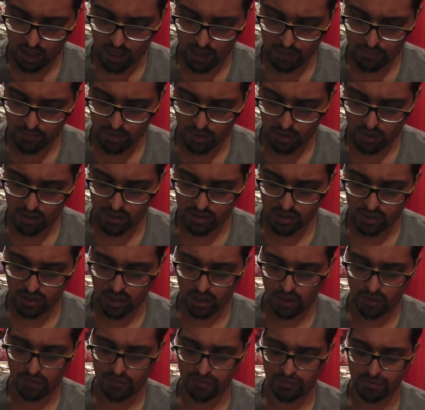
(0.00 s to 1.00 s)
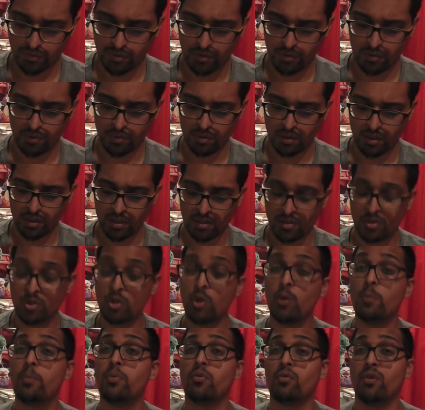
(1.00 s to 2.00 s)
I'm going to go through
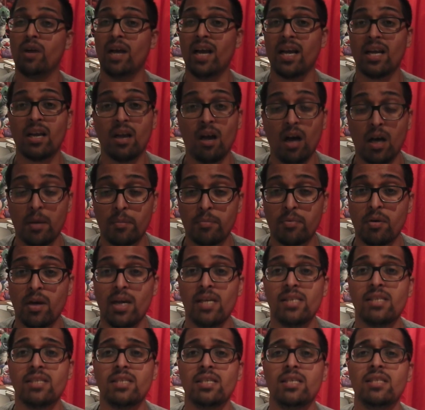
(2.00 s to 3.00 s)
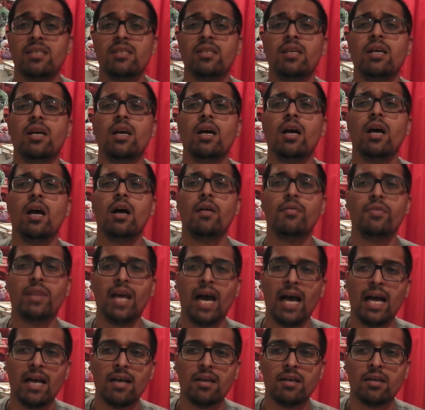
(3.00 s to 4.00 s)
super rare card prices
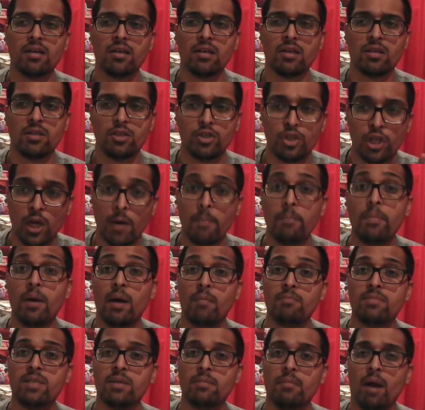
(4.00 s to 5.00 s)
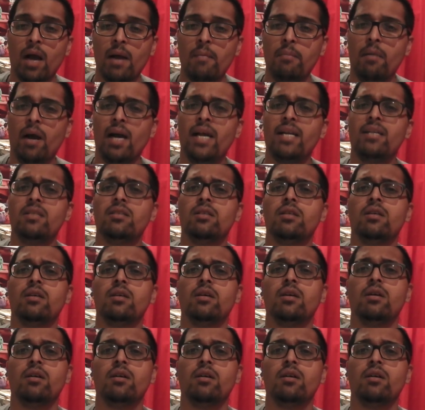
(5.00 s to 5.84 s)
that jump up to my mind